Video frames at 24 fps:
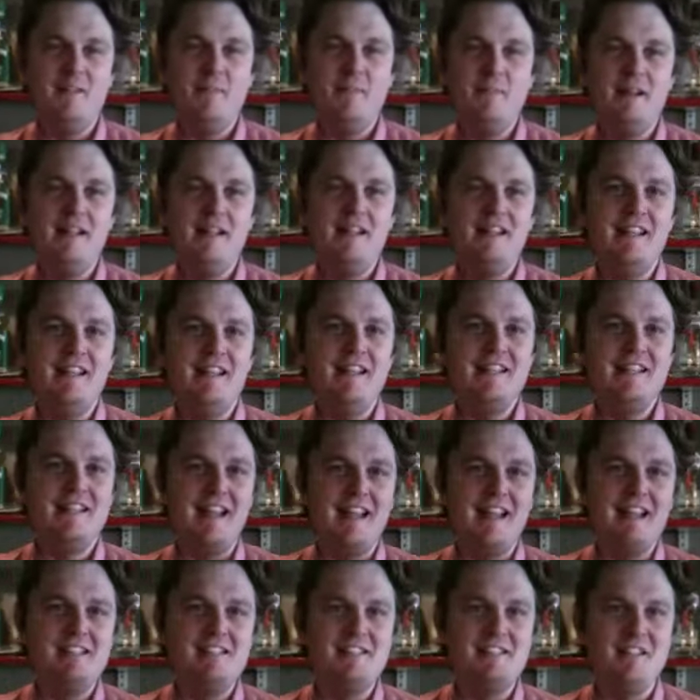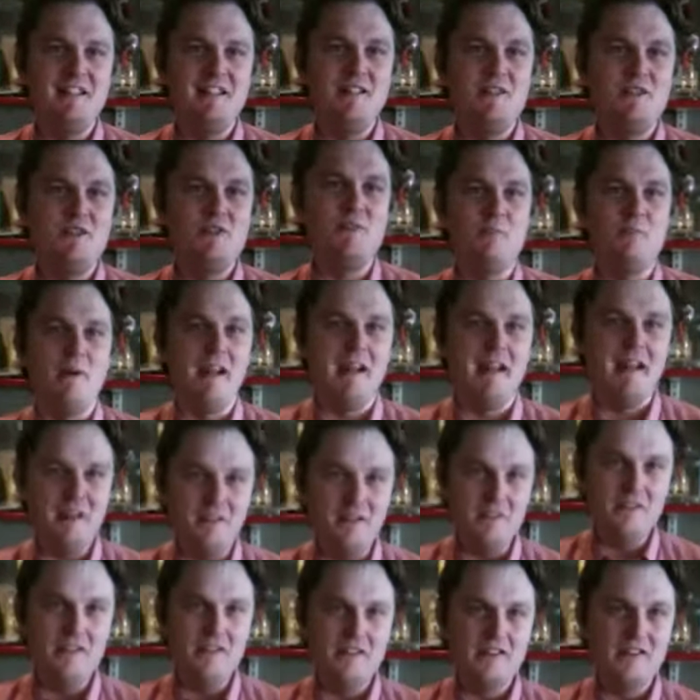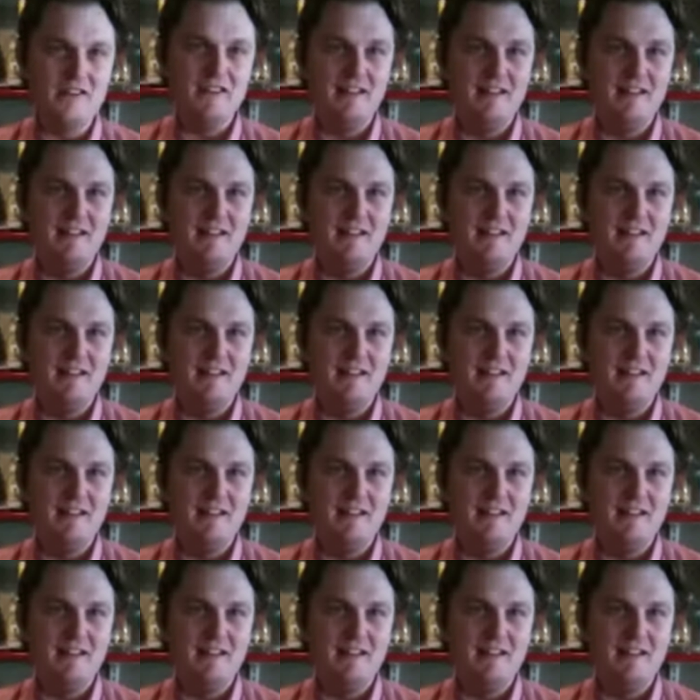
immediate danger to my health.